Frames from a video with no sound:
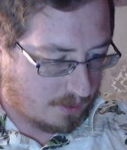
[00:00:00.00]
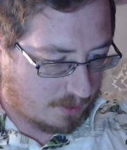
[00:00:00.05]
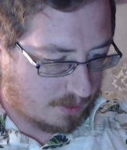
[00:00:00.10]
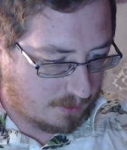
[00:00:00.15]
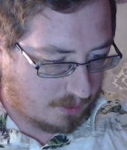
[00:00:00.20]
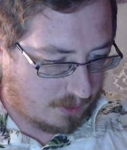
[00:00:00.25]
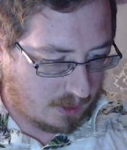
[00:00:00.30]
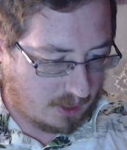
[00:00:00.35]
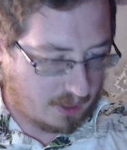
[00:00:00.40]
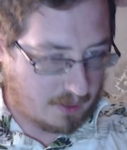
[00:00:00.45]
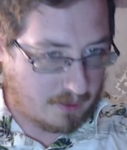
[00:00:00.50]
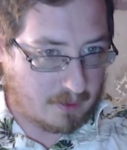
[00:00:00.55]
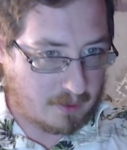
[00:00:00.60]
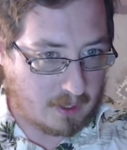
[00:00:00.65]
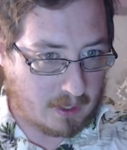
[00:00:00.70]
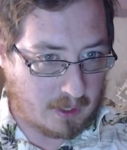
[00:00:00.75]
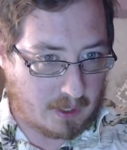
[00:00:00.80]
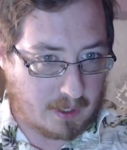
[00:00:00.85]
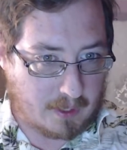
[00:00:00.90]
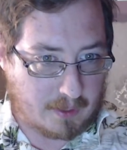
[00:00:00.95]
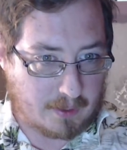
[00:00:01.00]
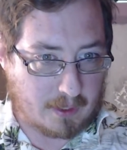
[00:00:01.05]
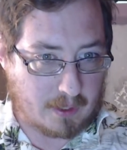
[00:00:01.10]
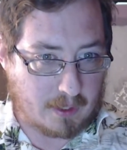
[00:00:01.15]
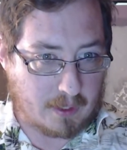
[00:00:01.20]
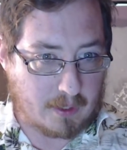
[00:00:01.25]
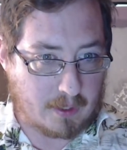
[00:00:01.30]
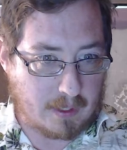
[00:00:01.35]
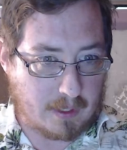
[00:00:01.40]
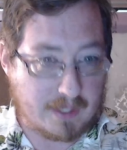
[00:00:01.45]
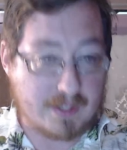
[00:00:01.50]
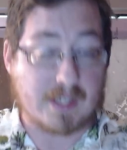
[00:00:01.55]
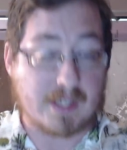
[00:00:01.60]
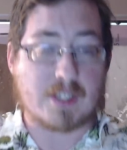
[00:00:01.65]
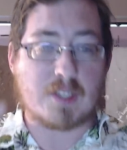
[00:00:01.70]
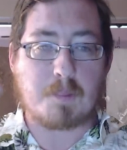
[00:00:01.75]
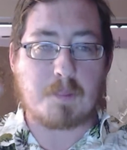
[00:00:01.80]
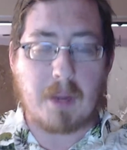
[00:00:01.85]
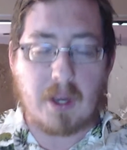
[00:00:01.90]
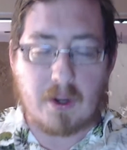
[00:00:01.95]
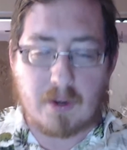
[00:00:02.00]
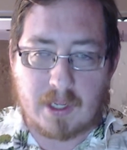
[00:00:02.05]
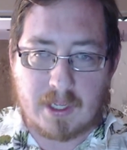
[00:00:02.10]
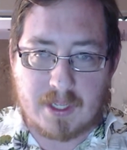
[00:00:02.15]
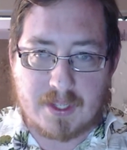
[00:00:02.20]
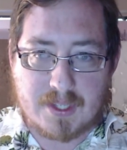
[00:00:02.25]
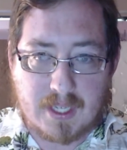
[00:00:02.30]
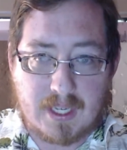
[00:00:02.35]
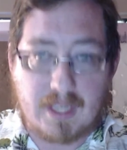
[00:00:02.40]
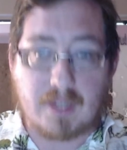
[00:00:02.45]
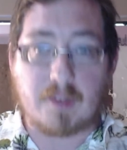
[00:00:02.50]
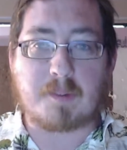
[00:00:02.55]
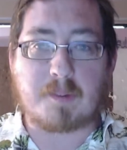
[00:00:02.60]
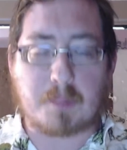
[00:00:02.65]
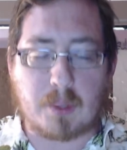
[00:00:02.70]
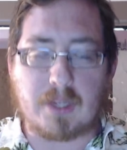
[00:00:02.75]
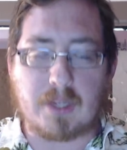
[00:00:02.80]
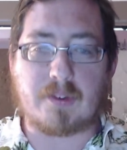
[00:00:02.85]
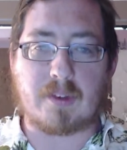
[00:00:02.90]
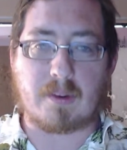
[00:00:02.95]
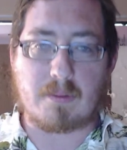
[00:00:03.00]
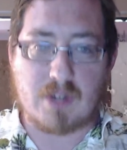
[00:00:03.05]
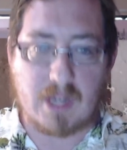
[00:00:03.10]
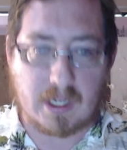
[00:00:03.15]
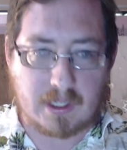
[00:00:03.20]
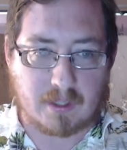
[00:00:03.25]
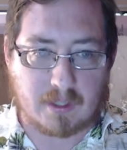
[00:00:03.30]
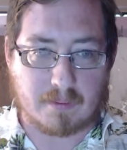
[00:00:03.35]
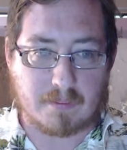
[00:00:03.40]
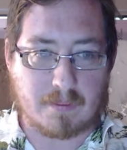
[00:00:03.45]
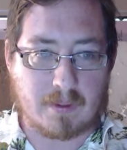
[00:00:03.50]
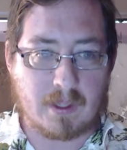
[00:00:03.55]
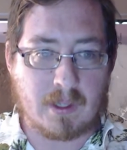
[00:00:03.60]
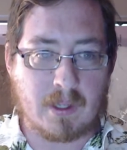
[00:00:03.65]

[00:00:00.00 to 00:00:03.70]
its experience is pre-subjective.